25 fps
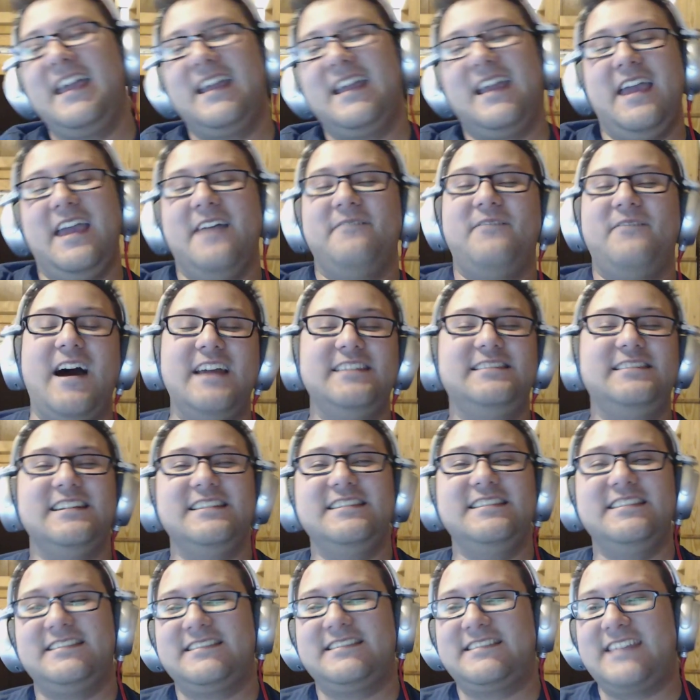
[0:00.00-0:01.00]
if I
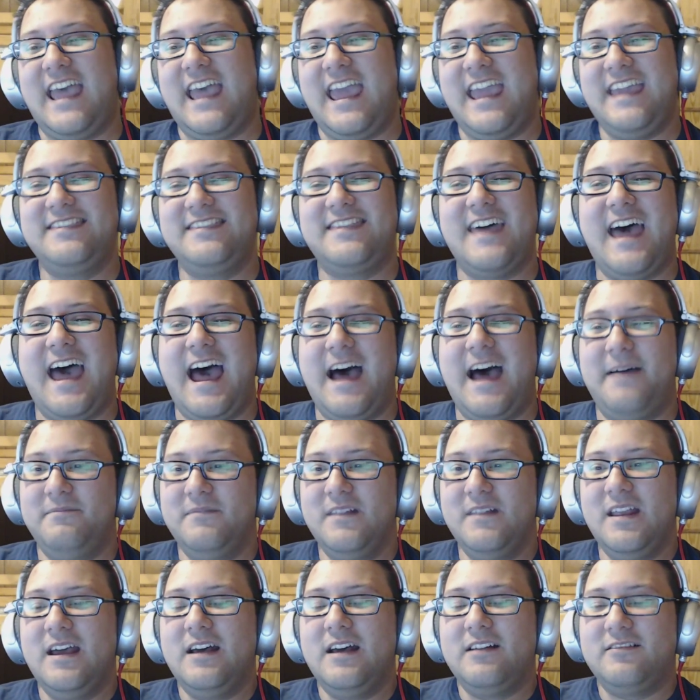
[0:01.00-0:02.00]
didn't say that.
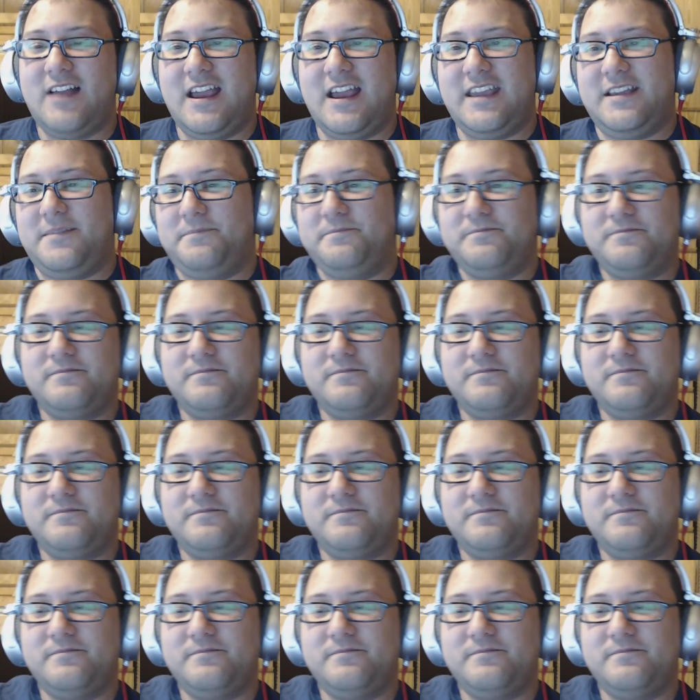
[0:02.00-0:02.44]
Like,